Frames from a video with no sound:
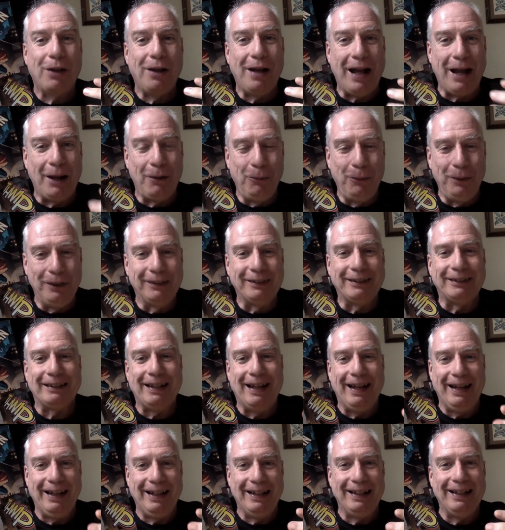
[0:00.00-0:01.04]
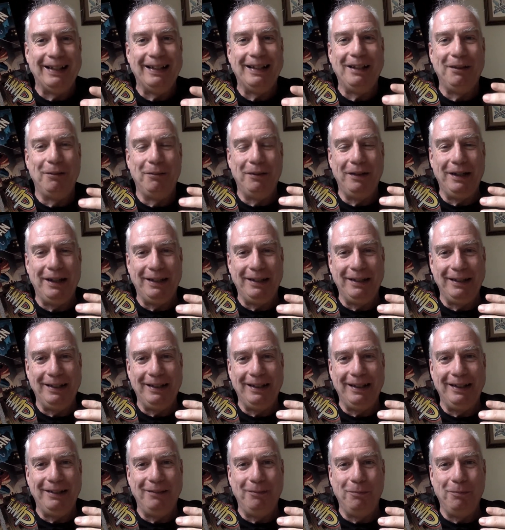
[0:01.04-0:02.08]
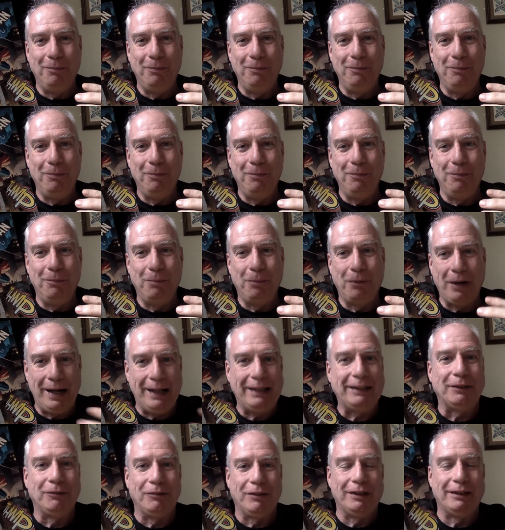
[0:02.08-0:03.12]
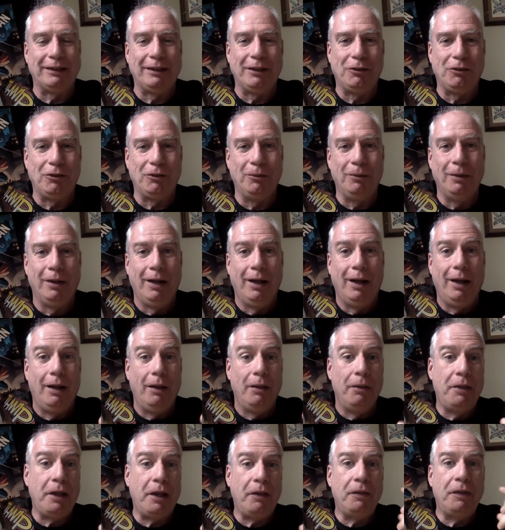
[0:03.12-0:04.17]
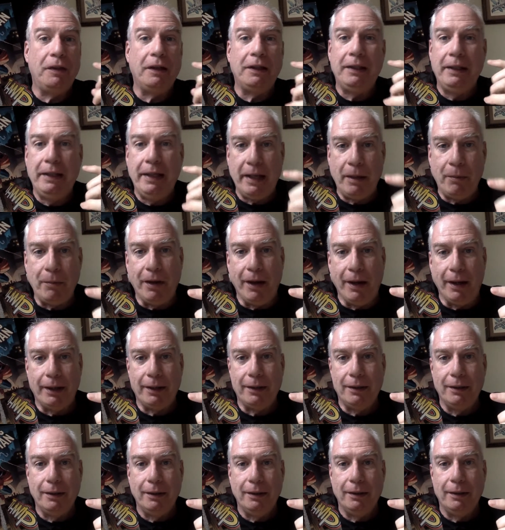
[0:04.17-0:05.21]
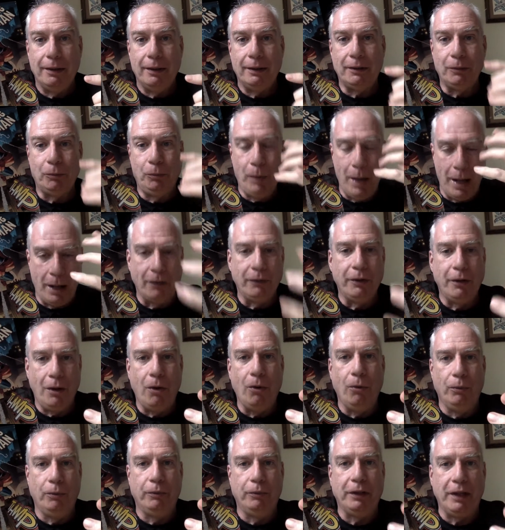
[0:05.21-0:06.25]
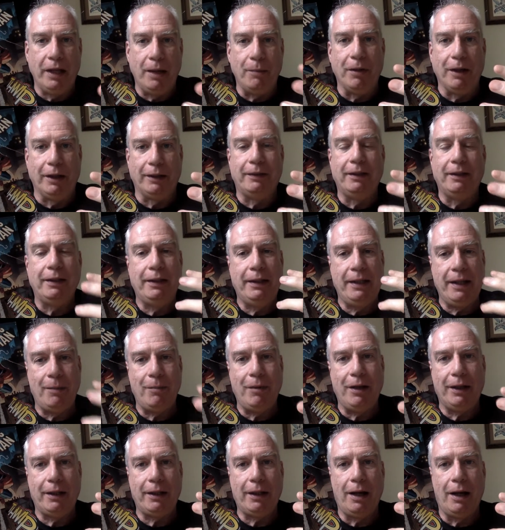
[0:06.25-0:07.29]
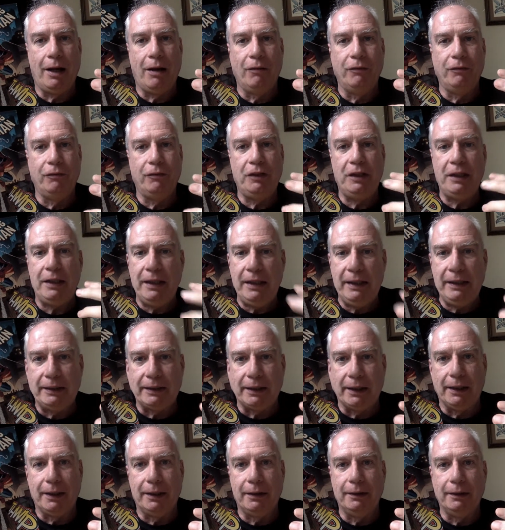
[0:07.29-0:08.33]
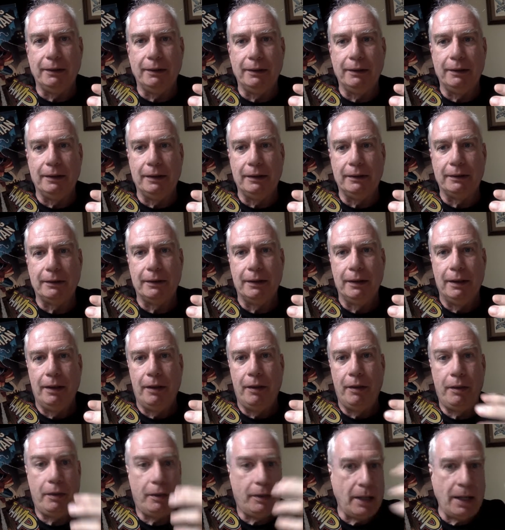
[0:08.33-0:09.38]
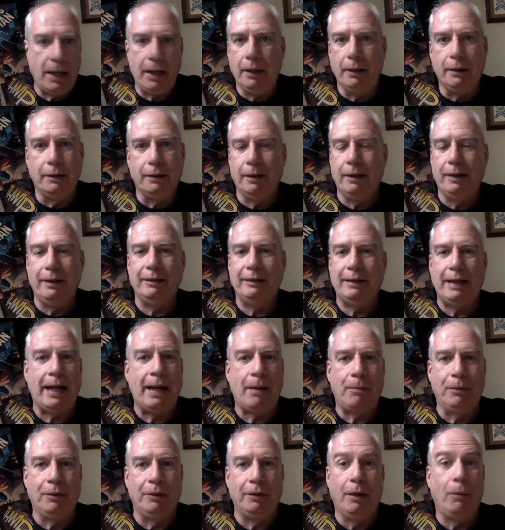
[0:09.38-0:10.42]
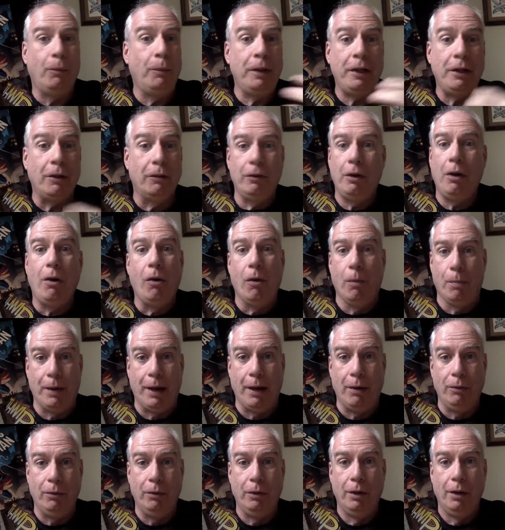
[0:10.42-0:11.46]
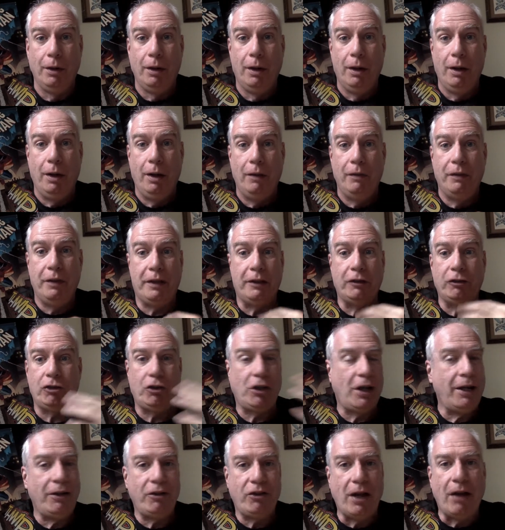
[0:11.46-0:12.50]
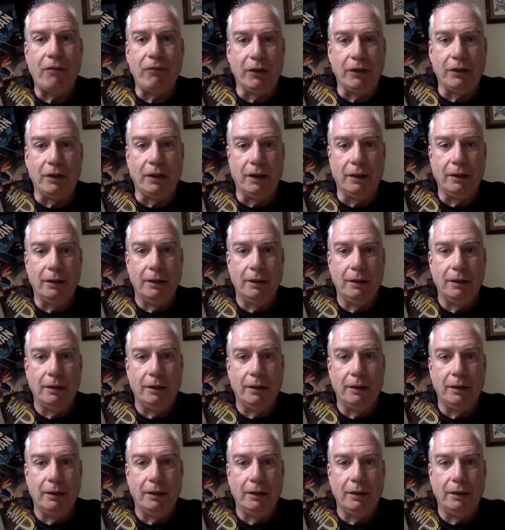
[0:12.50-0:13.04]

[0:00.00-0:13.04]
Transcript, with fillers: I will say, in, in, in praise of this issue, that the gimmick, it's a well-known gimmick, the gimmick of teasing this thing that has happened that we don't know about, that has changed everything,